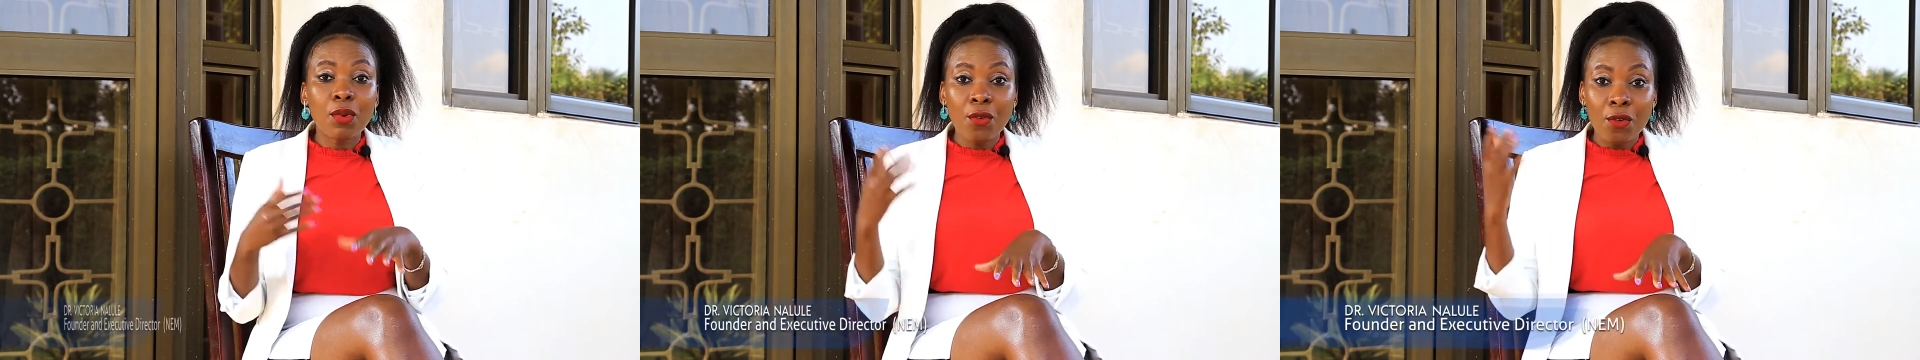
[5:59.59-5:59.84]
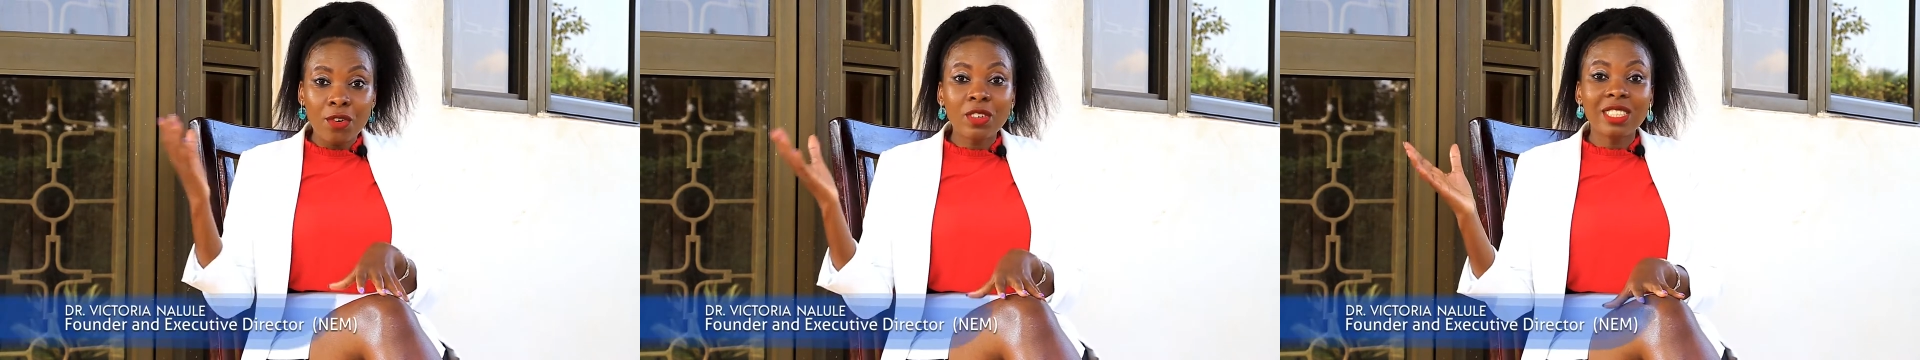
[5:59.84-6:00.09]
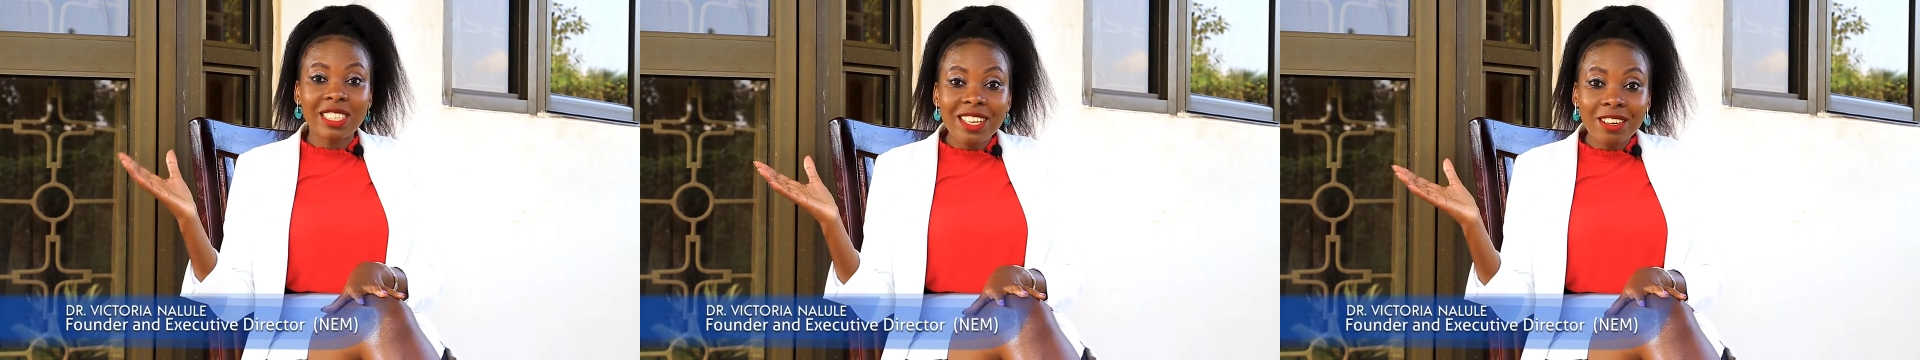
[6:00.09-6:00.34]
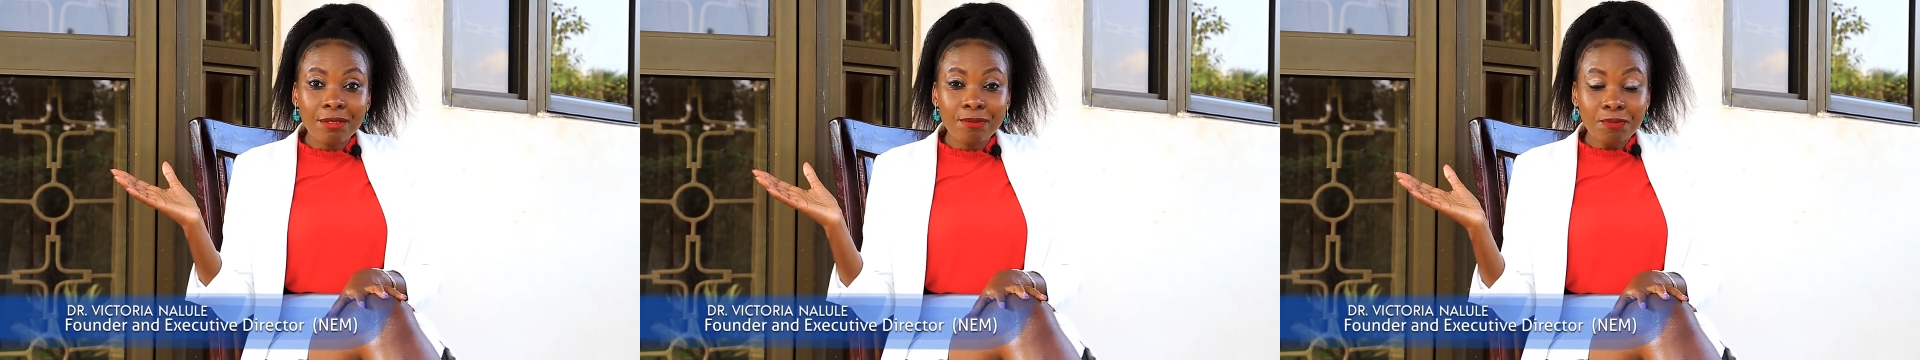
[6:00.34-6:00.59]

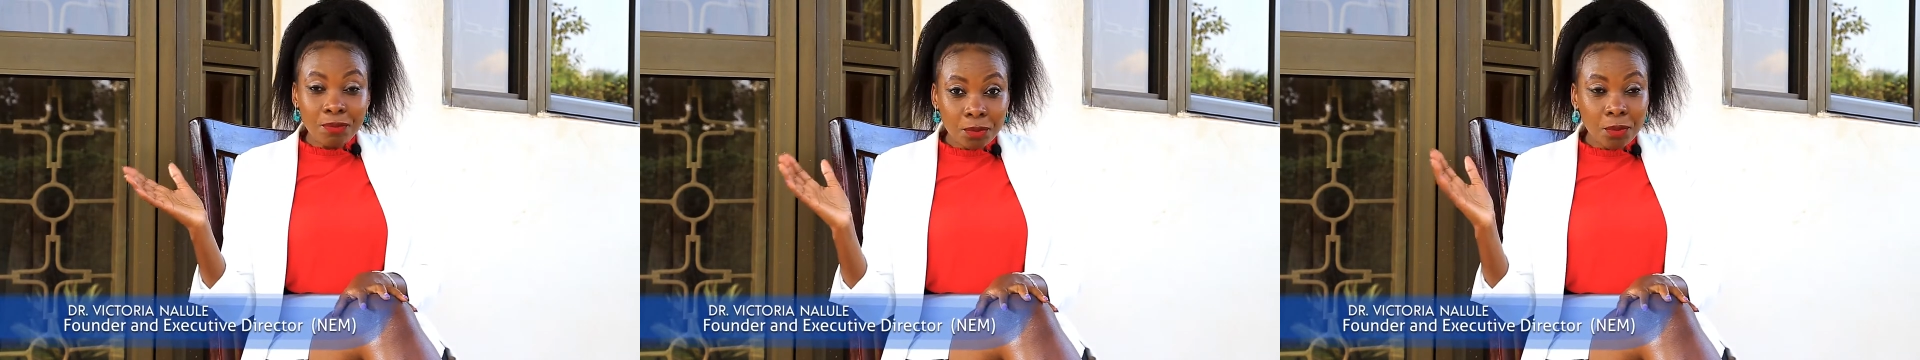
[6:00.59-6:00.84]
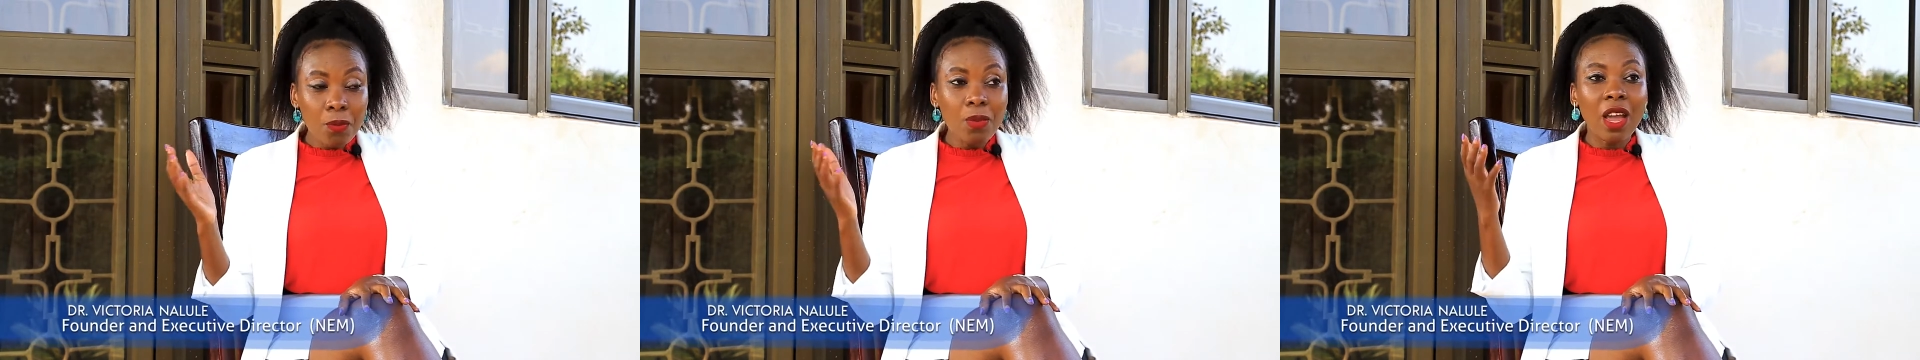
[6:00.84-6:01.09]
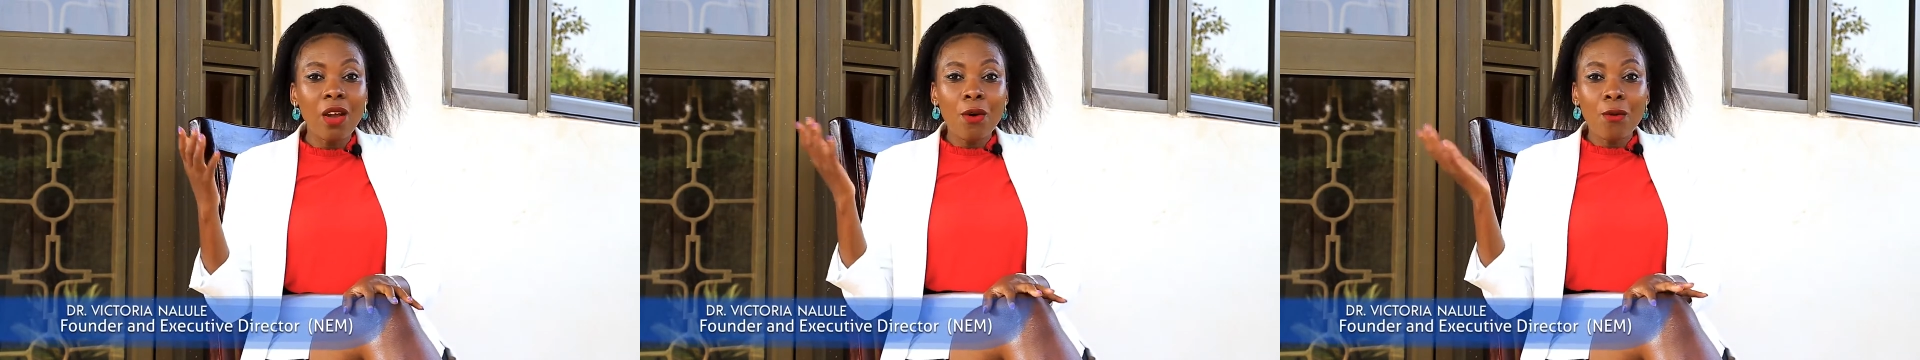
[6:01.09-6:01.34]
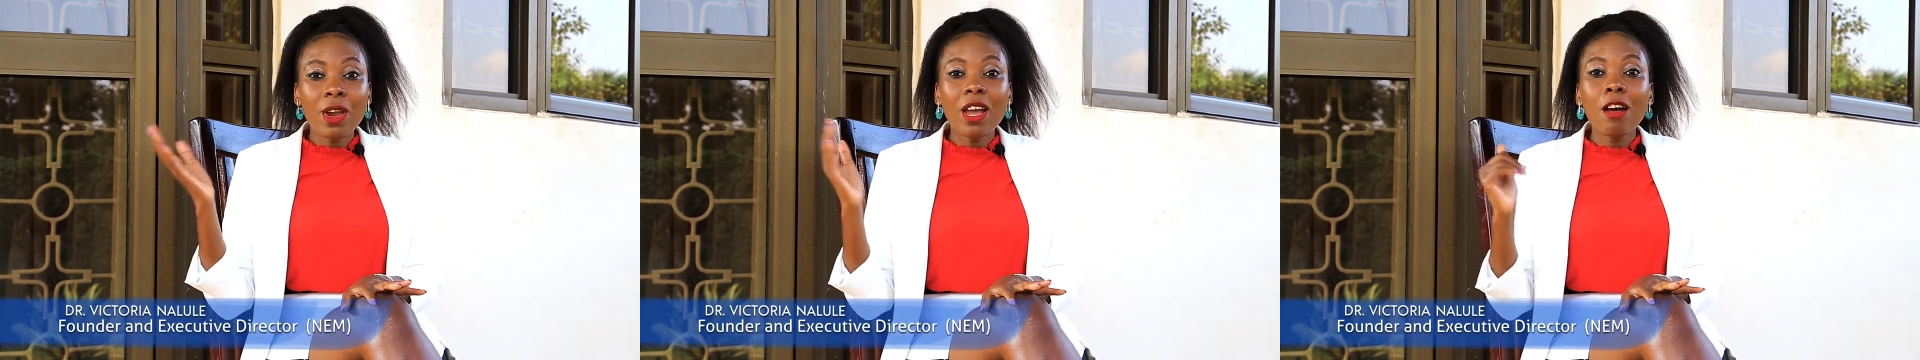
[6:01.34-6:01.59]
Burundi.
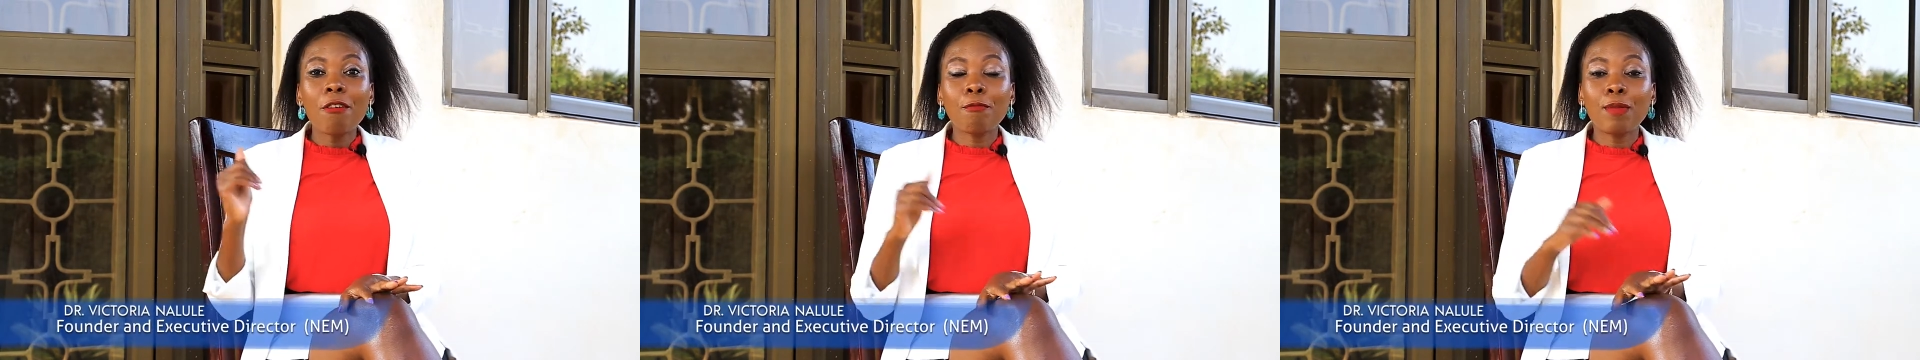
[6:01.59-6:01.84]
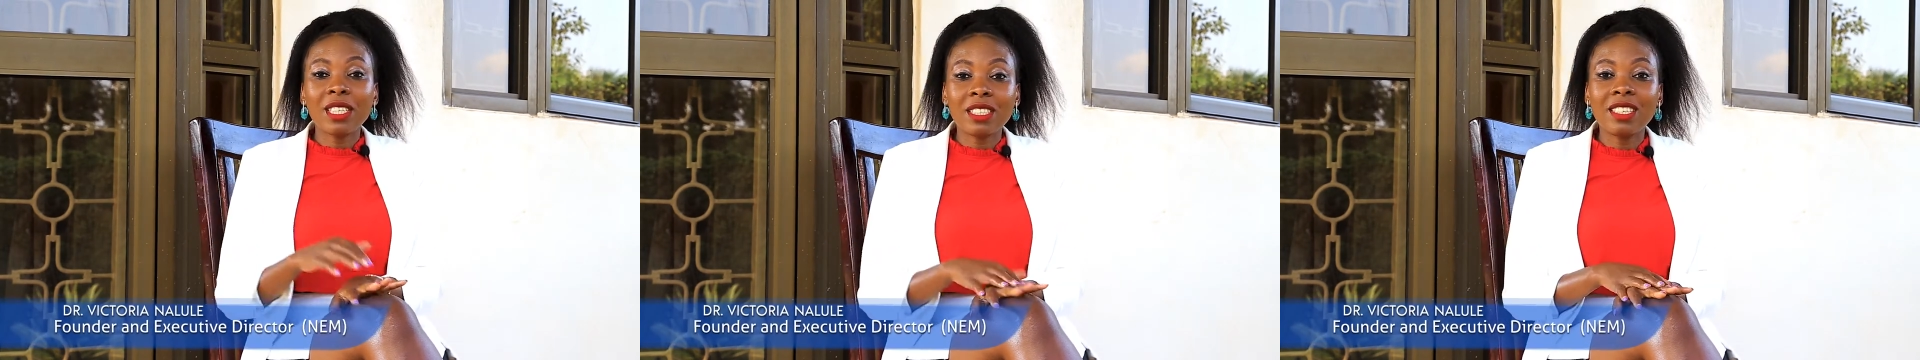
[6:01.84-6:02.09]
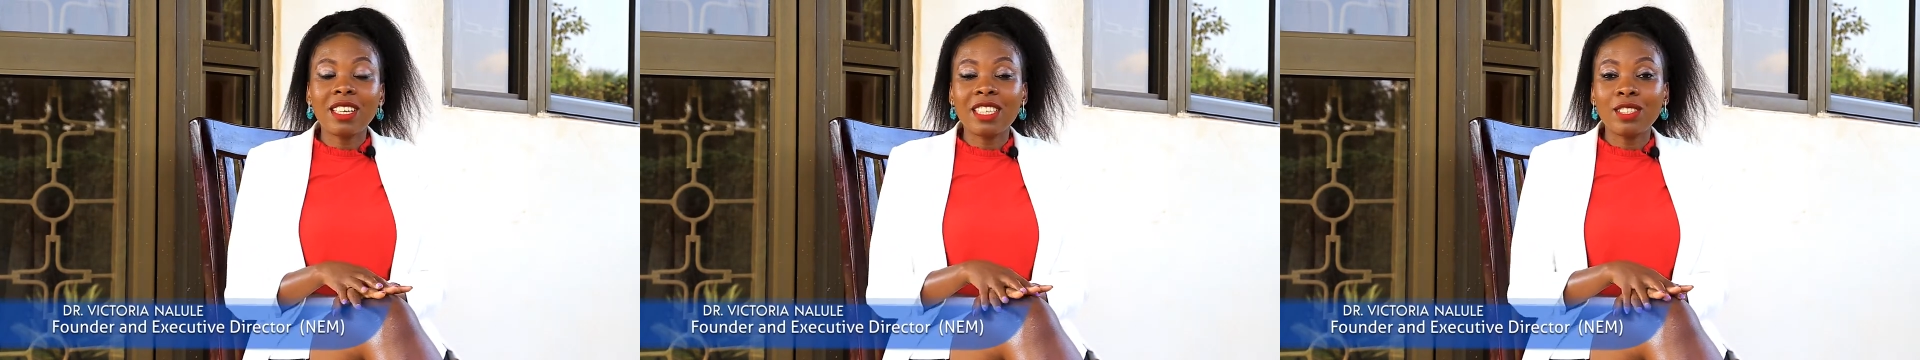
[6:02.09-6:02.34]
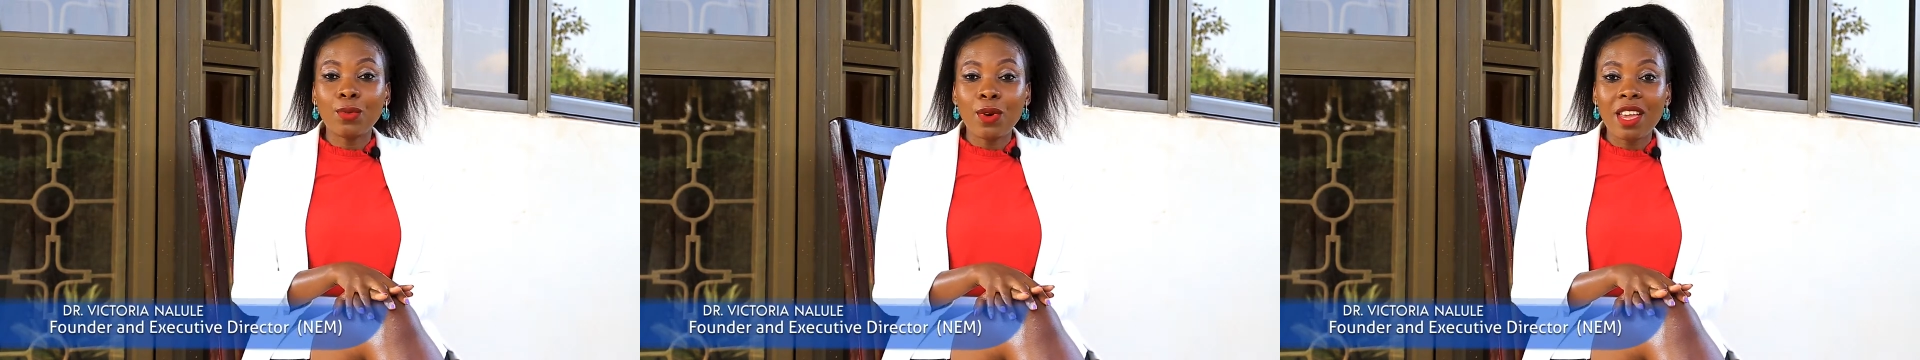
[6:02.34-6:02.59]
We have
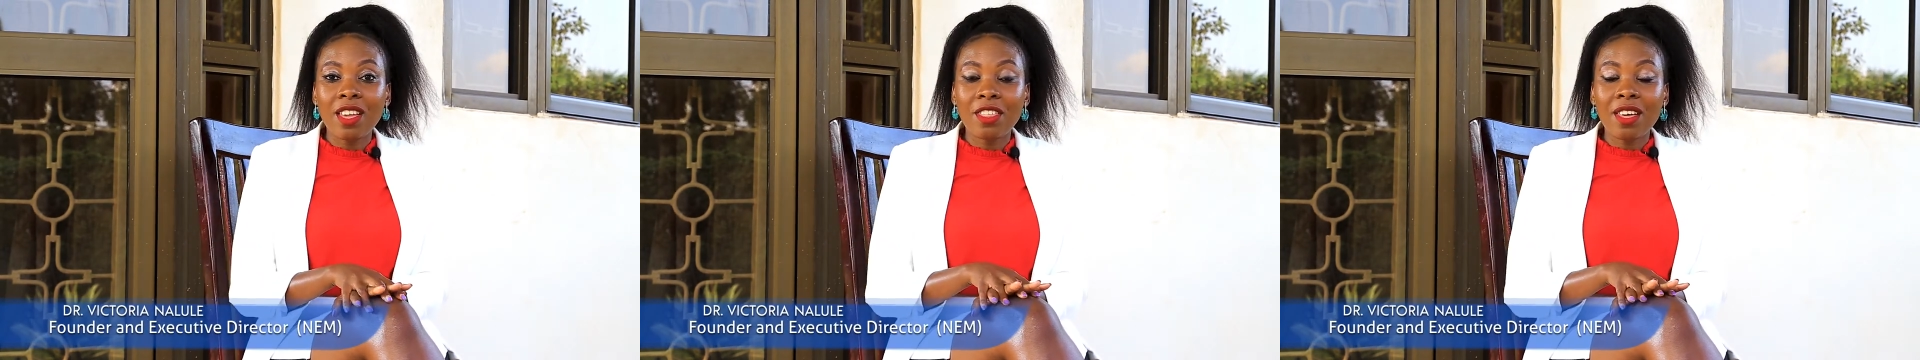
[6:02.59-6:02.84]
partnered with